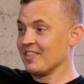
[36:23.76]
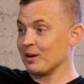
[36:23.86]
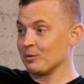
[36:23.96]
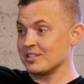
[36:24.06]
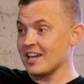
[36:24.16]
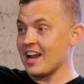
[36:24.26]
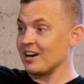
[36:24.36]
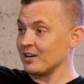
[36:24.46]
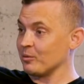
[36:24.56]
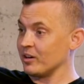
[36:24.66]
There was the
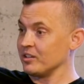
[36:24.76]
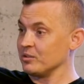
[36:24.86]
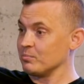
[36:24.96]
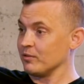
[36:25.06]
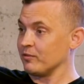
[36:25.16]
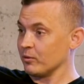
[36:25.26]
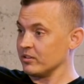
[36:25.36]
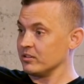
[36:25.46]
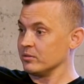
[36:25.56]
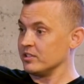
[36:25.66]
era where
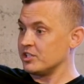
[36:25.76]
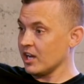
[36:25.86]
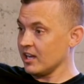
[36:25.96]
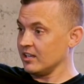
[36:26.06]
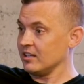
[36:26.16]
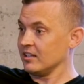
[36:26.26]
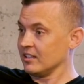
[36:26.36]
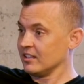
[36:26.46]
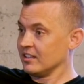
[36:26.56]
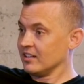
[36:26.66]
before you and Jen,
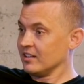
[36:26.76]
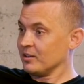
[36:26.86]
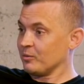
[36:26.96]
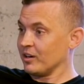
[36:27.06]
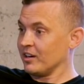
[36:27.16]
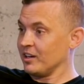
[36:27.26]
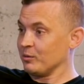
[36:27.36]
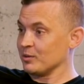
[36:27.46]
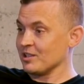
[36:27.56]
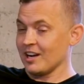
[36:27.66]
where
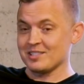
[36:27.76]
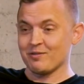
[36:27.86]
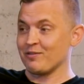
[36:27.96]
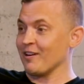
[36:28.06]
it was lots of